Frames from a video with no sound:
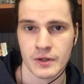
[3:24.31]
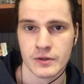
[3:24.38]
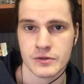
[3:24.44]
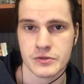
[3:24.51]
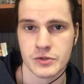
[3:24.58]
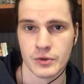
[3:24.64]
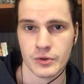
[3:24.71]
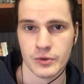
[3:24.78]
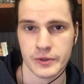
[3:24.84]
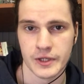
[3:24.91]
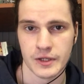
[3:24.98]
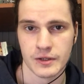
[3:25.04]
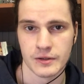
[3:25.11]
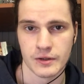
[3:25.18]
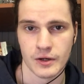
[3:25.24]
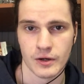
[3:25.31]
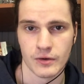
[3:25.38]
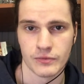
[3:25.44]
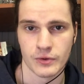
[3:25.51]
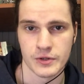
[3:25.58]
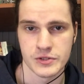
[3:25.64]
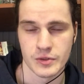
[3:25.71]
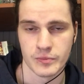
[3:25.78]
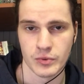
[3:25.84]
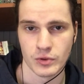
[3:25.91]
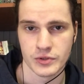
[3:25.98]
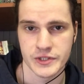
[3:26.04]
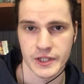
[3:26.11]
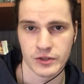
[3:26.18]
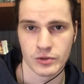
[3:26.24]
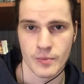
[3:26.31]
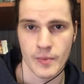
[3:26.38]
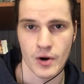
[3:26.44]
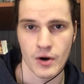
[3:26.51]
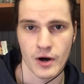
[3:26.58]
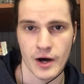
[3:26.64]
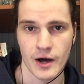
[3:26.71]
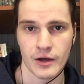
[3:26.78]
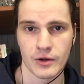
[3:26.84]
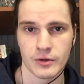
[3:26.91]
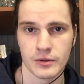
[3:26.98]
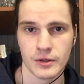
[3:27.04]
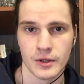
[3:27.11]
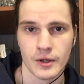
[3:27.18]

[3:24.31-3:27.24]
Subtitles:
So you can, for example, take the bar higher